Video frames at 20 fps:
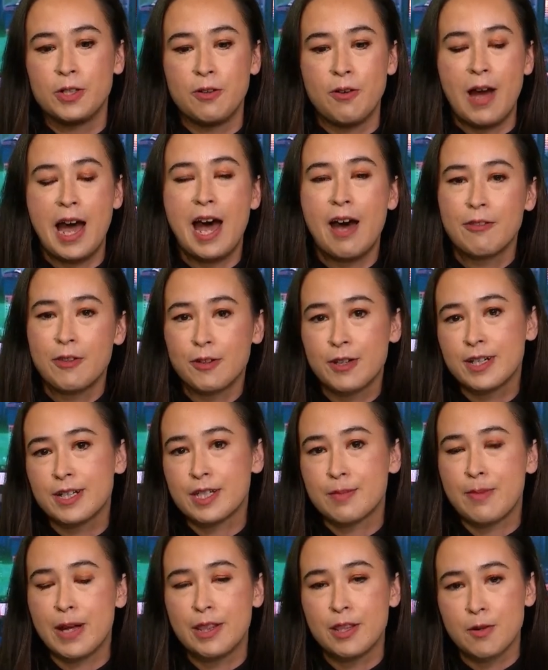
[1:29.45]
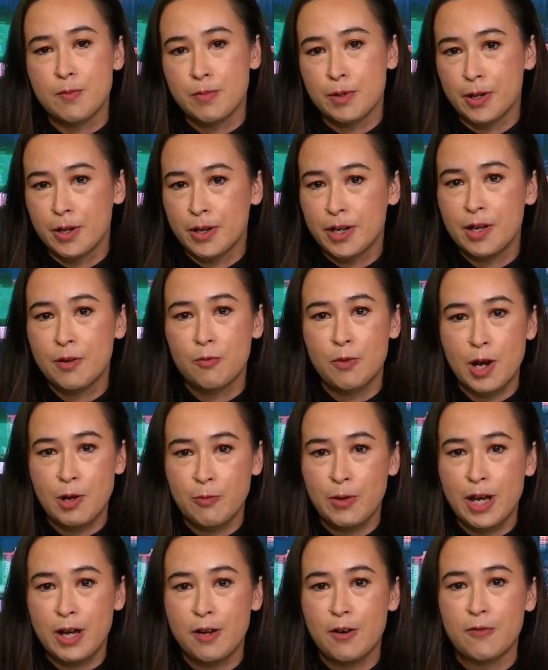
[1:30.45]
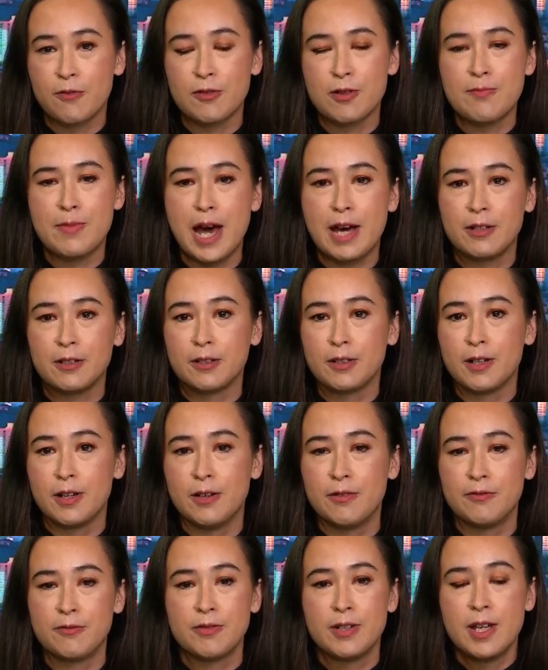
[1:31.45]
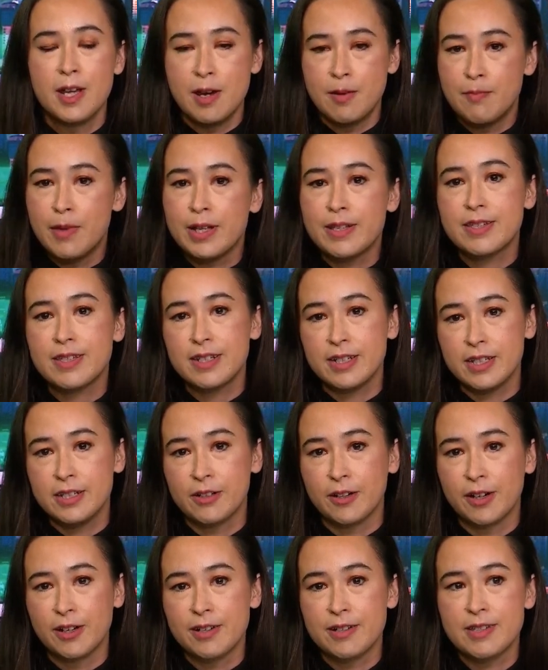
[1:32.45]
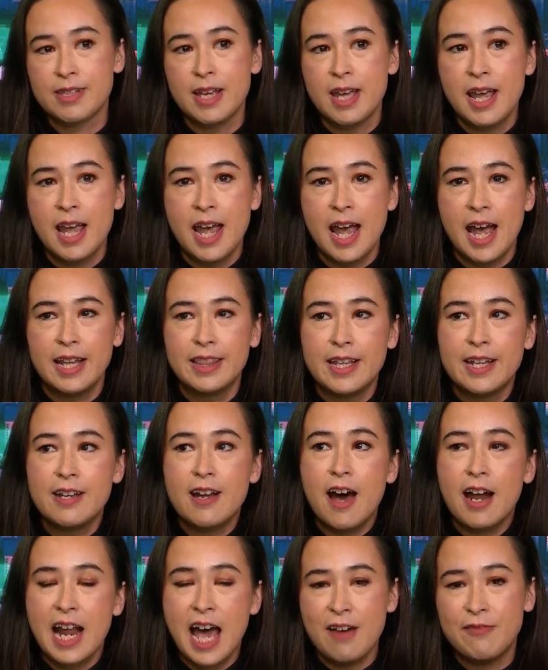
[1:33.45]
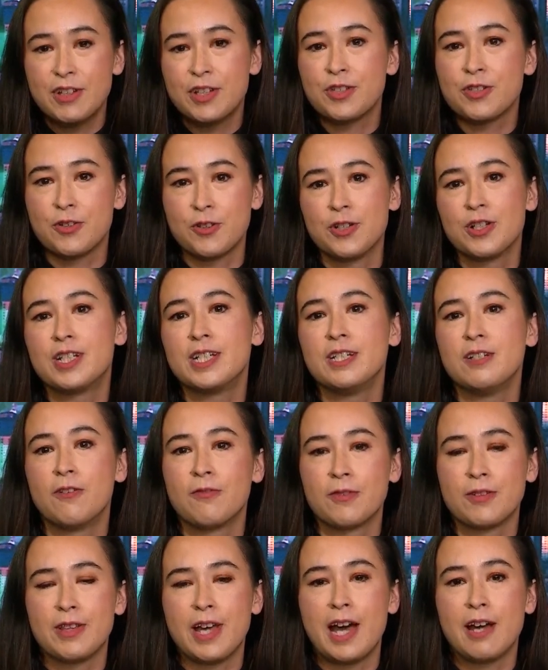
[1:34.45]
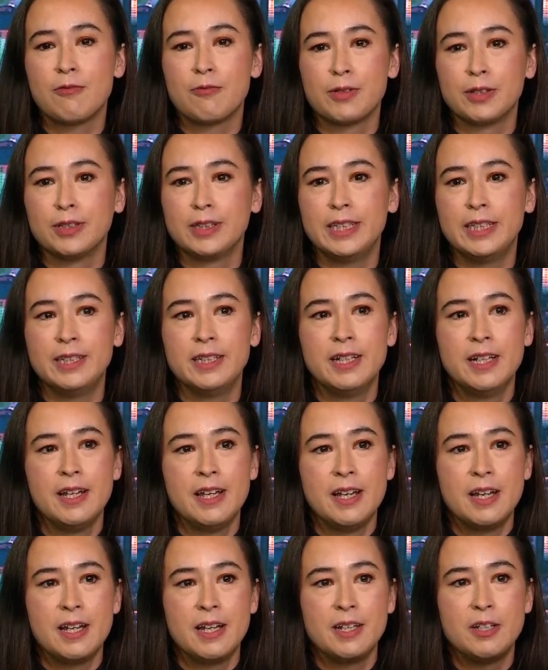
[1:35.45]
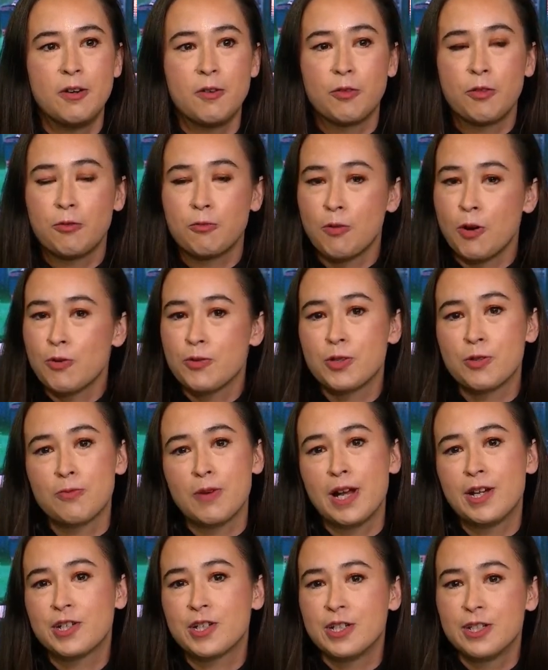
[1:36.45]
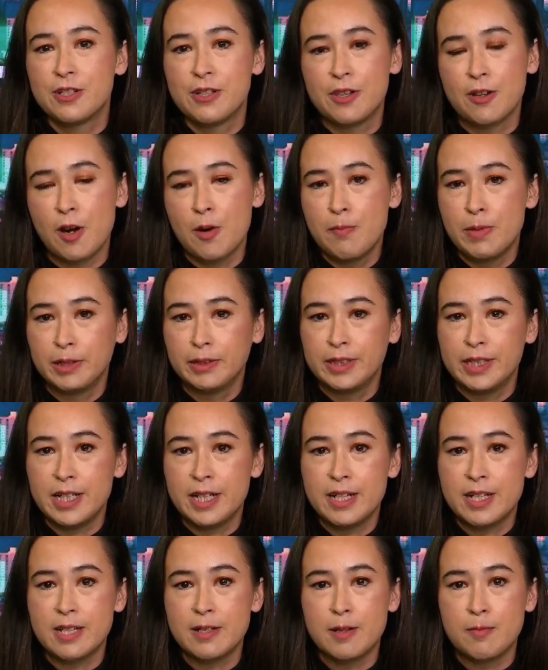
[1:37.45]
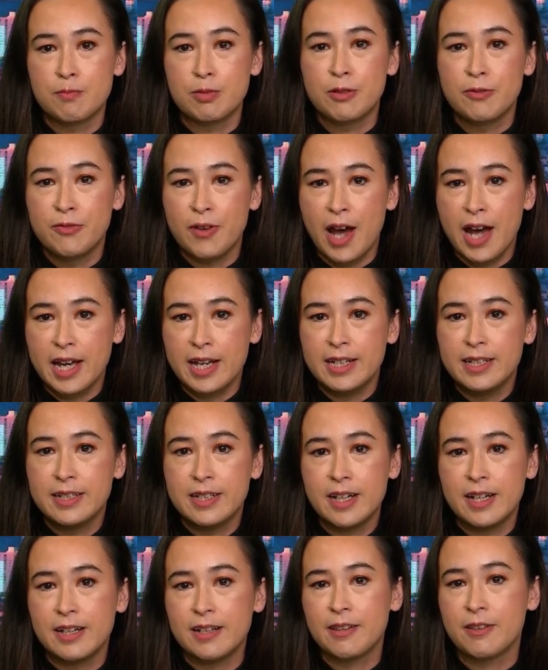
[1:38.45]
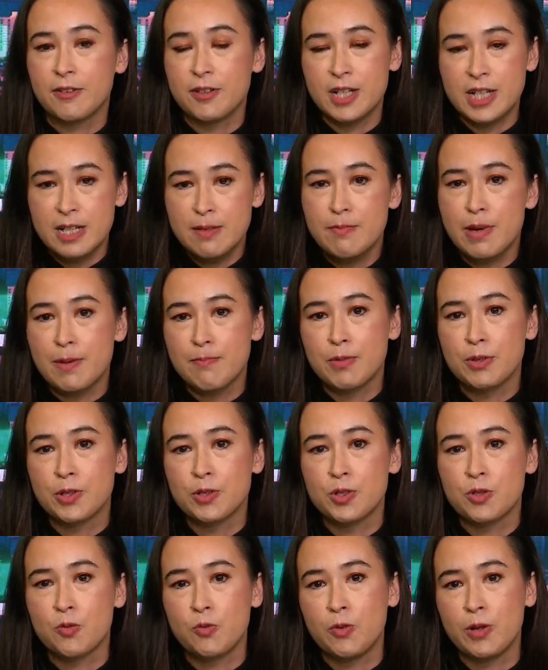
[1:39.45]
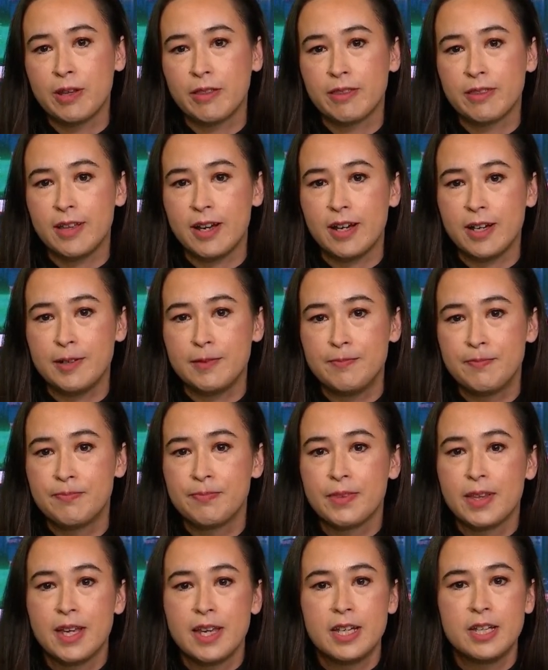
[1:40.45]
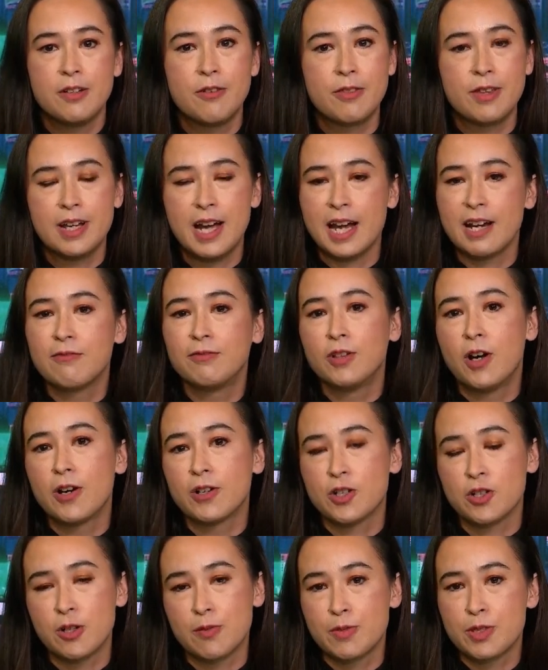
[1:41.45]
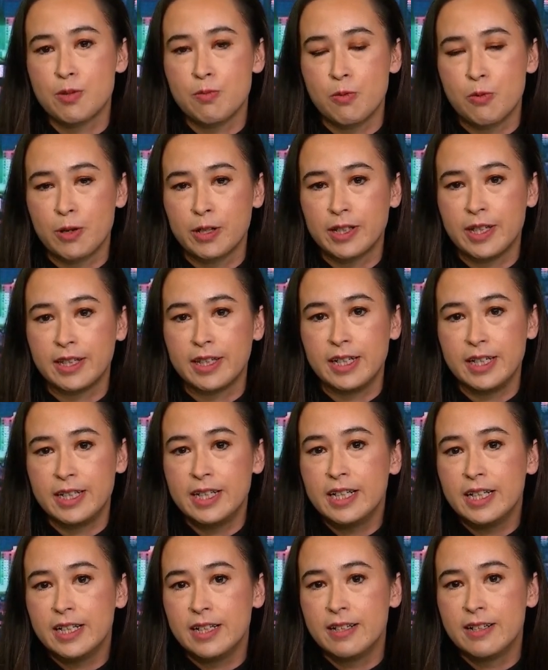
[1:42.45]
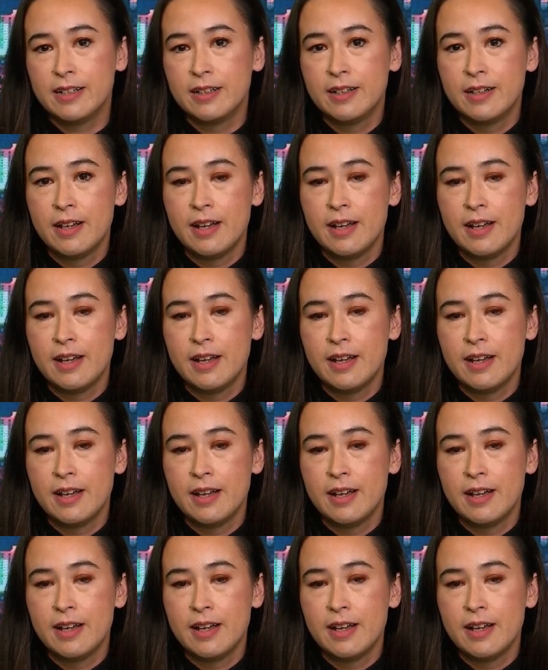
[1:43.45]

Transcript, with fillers: you know, how they're going to spend their burn and runway over a matter of months and years, and then not having certainty over that really, you know, throws a wrench into their ability to provide uh, their team members with, um, you know, the kind of long-term support that they need.